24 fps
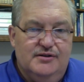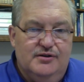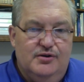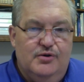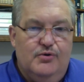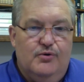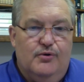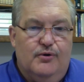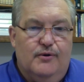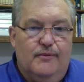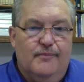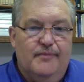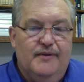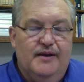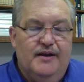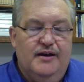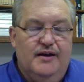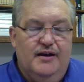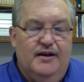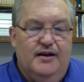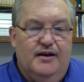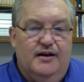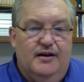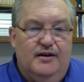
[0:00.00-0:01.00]
Lord
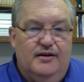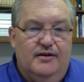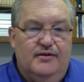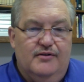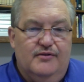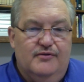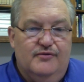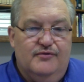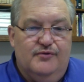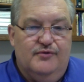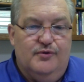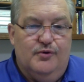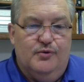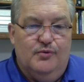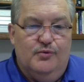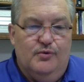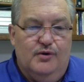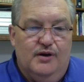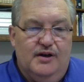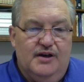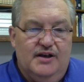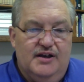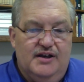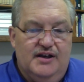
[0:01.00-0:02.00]
for
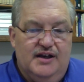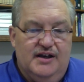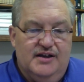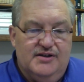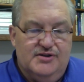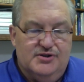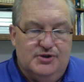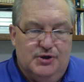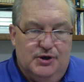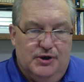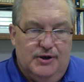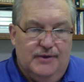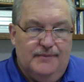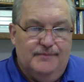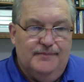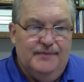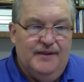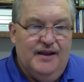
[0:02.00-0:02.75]
what he has done.